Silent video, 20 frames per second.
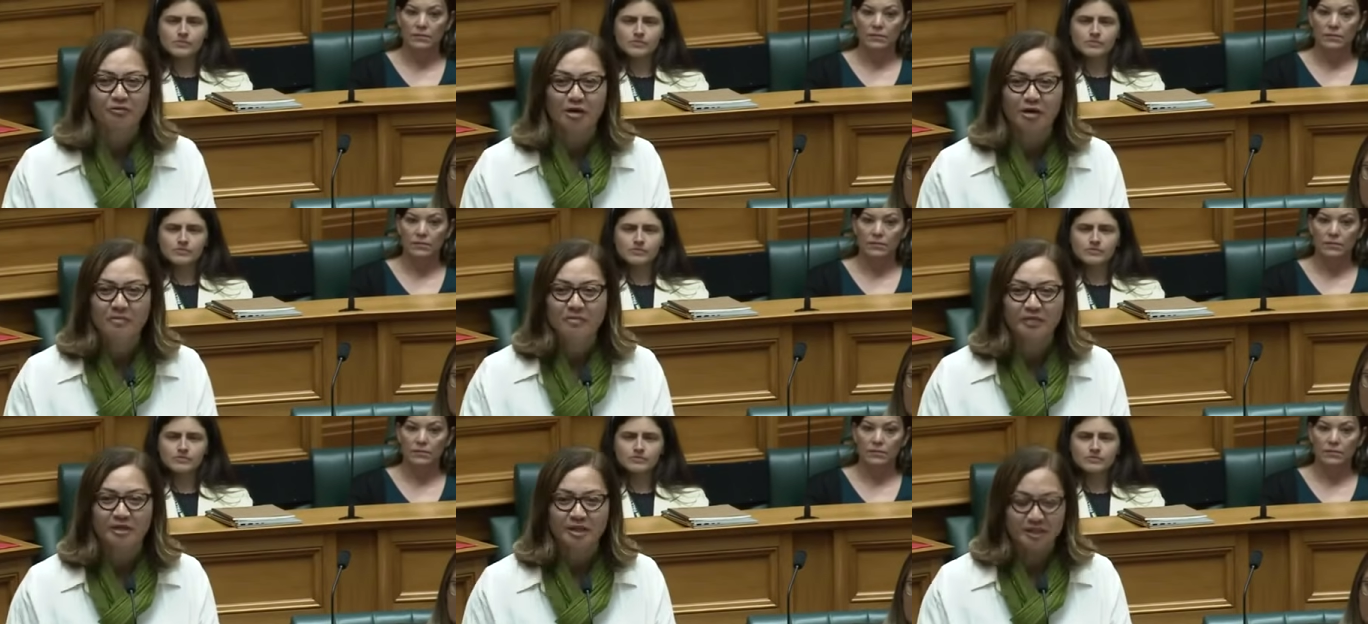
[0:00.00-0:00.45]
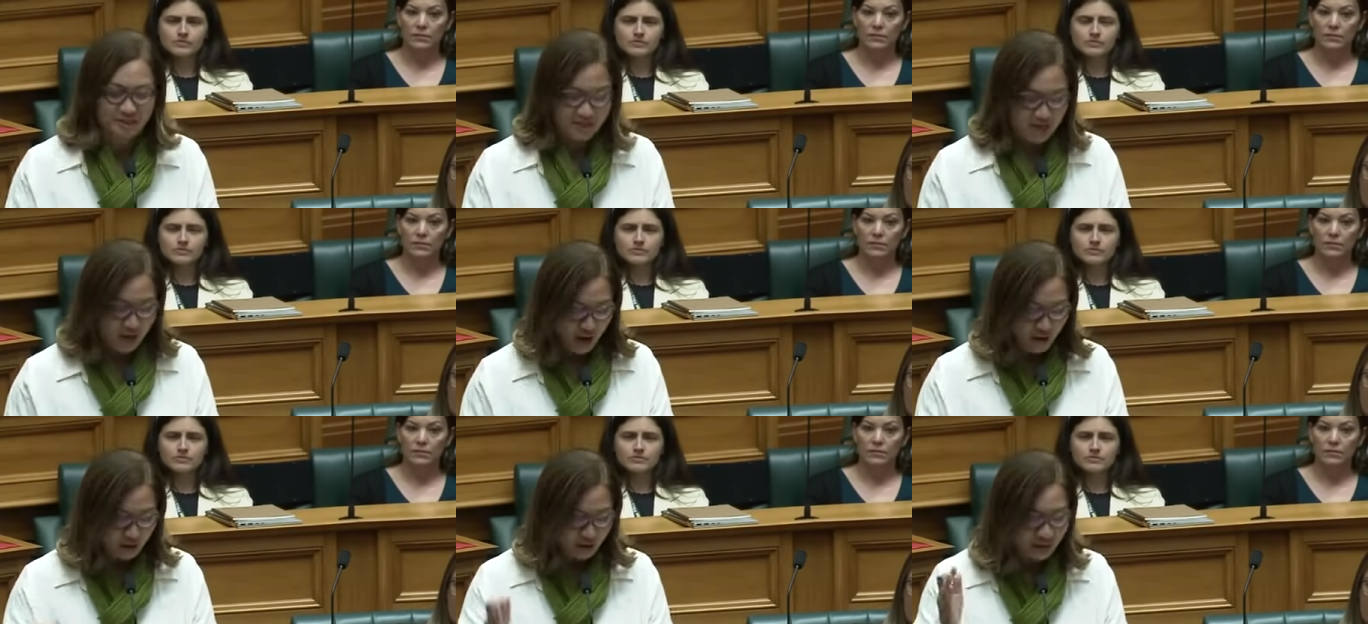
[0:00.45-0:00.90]
Speaker 1: from this
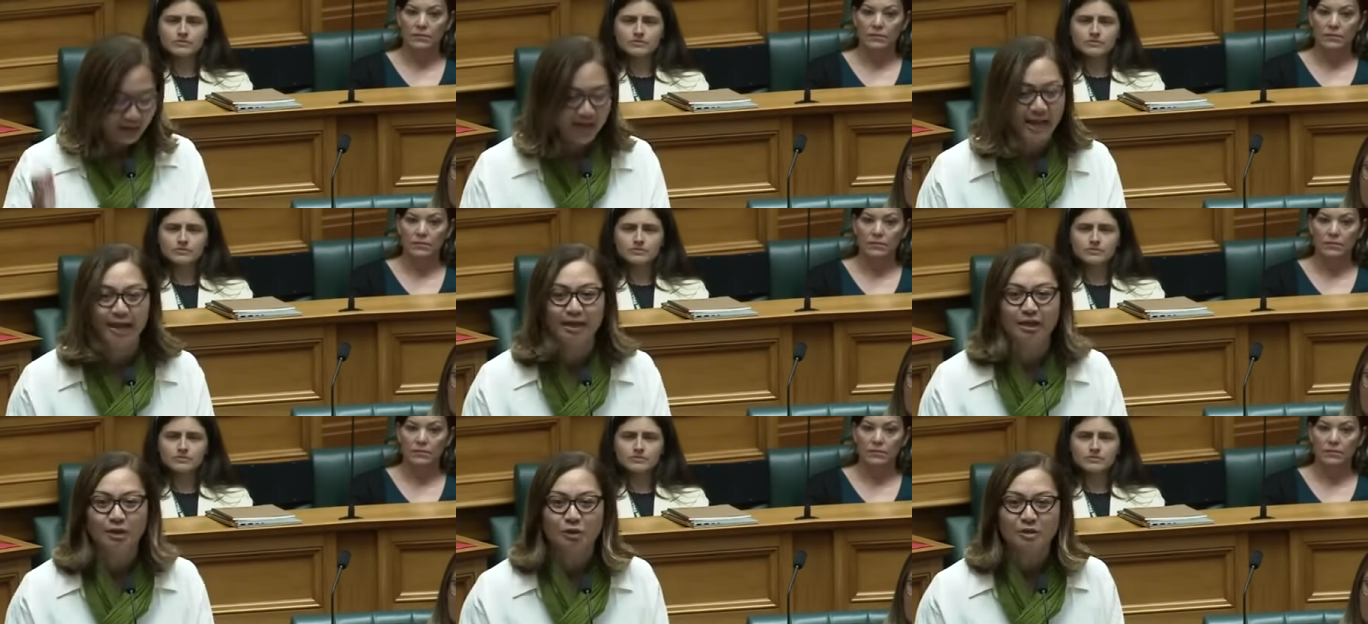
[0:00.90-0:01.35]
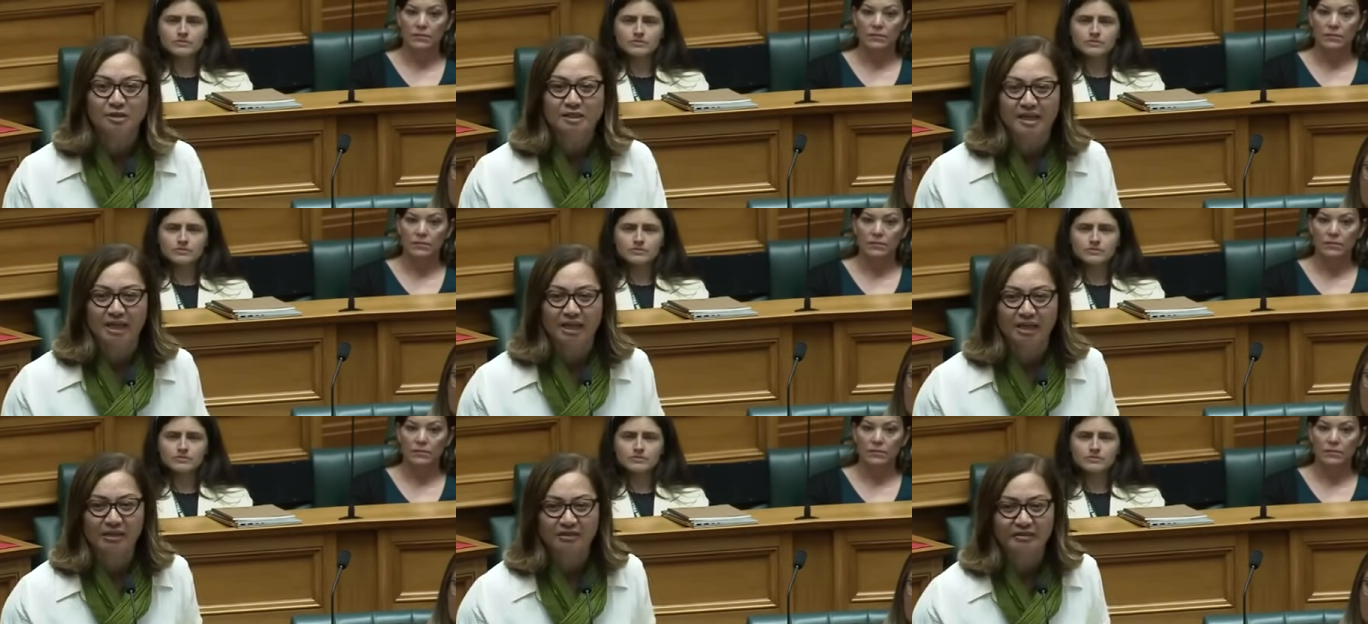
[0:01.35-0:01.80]
are landlords
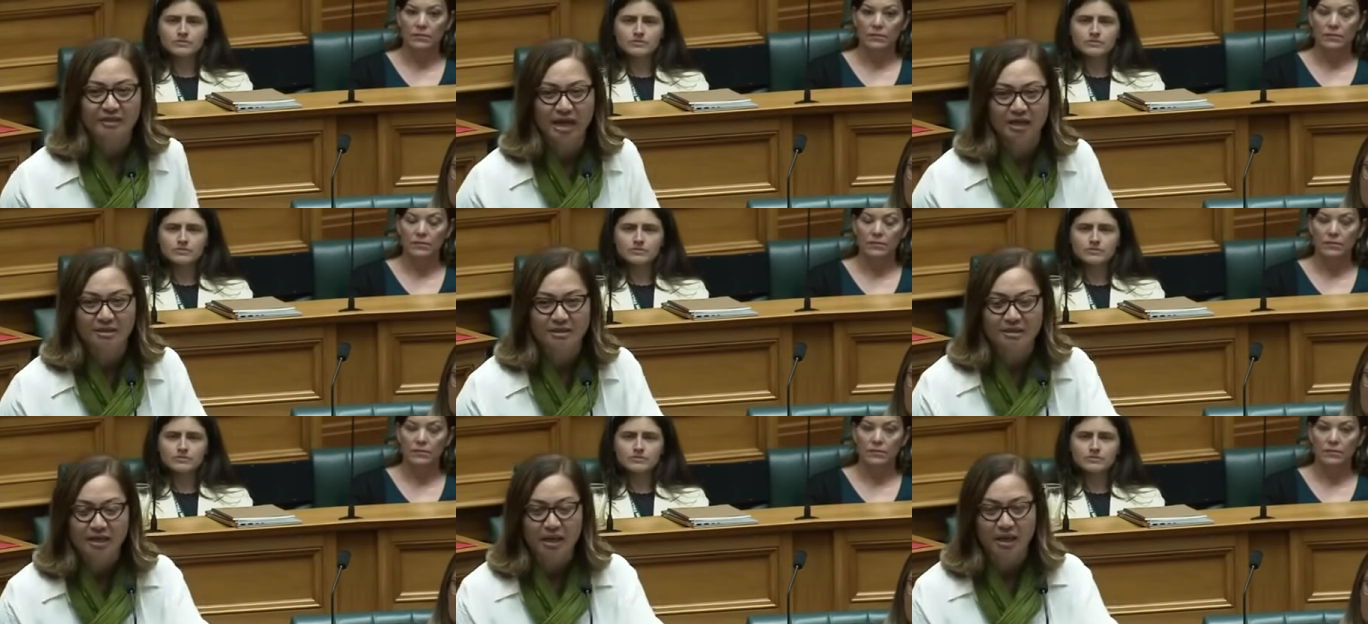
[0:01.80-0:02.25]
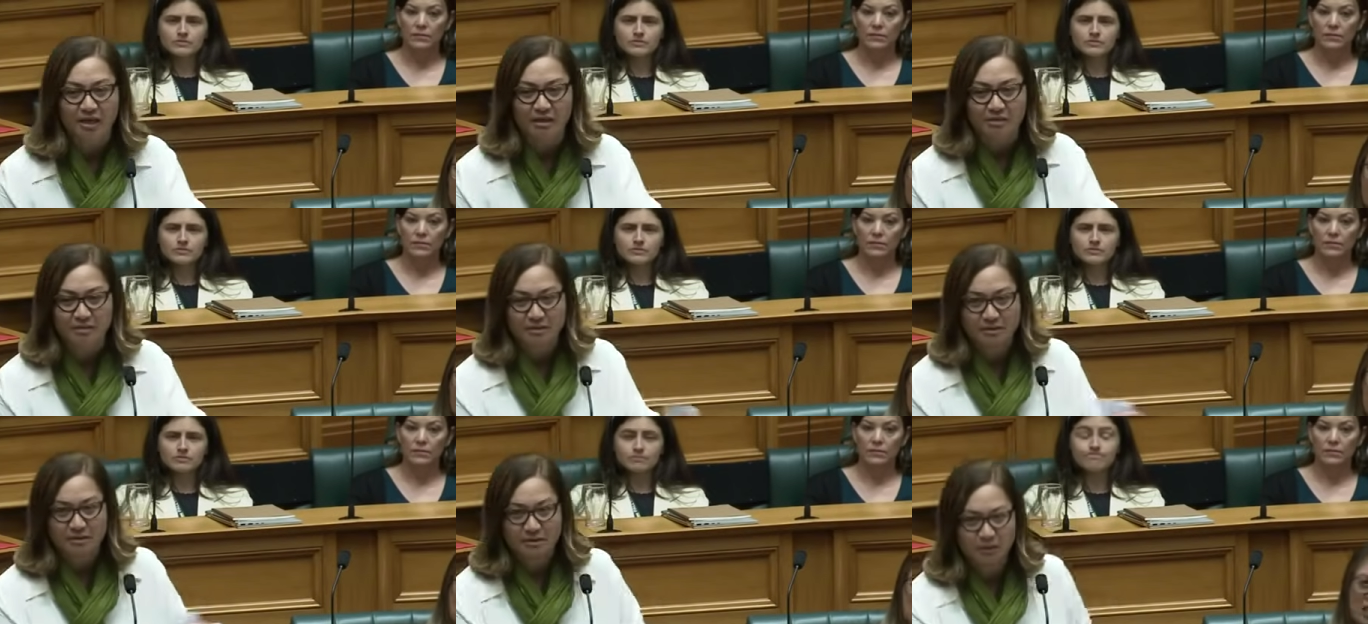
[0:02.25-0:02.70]
getting tax
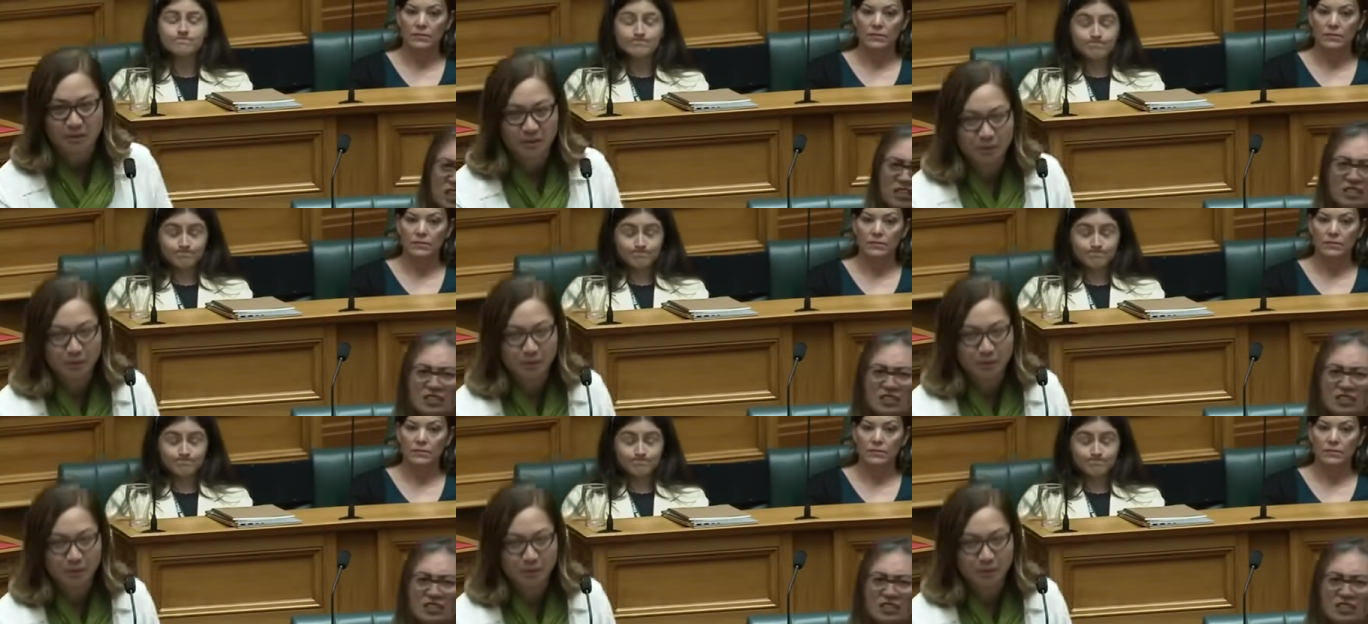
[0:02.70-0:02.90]
cuts?